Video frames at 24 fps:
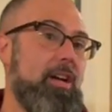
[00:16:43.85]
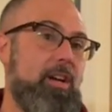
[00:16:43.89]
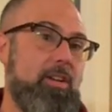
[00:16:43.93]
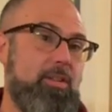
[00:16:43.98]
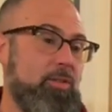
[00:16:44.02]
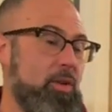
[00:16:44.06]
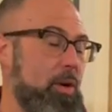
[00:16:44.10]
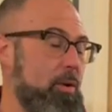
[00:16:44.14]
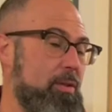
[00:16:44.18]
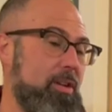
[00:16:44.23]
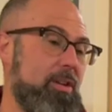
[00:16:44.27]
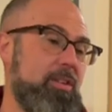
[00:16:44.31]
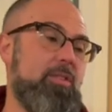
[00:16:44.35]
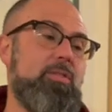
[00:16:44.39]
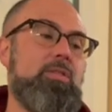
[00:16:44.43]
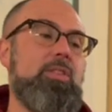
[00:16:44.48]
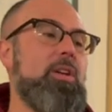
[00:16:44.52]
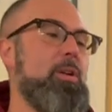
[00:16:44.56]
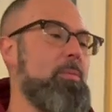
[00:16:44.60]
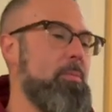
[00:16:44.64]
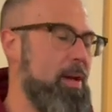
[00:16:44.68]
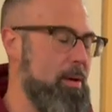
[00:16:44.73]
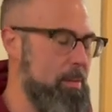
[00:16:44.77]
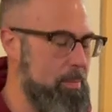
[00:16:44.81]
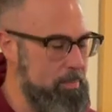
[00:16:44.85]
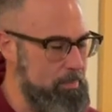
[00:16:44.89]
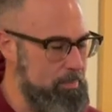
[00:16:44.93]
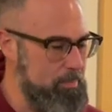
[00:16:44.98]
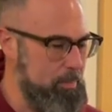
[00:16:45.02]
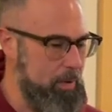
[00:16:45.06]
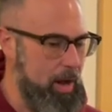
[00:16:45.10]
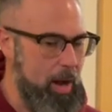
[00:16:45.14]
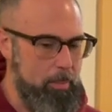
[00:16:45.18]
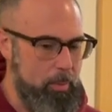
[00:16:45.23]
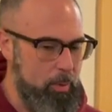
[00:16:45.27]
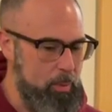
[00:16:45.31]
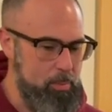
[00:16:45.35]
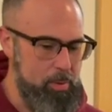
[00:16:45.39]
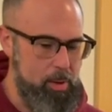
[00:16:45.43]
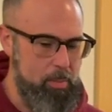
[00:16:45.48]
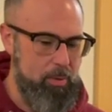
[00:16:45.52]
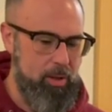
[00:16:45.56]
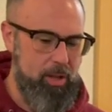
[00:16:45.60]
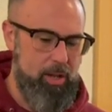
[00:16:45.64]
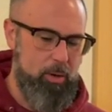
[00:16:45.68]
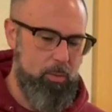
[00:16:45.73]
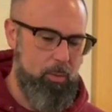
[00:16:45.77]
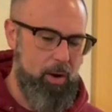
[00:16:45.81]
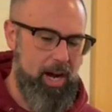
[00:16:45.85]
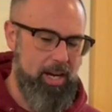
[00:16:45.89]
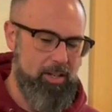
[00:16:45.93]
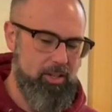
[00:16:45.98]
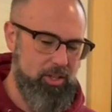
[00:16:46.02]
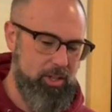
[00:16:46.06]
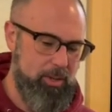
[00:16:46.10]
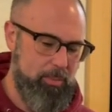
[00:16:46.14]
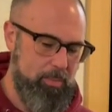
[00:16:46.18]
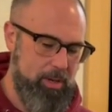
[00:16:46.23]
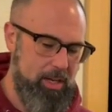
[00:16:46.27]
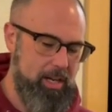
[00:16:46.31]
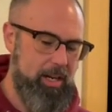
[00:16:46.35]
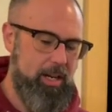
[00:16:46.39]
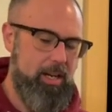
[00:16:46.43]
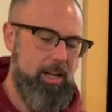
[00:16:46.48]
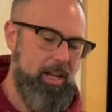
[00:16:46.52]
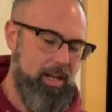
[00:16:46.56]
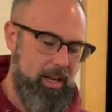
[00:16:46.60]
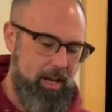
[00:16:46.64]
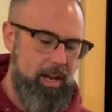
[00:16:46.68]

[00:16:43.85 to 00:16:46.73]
know there's going to be a couple people that are watching, but it,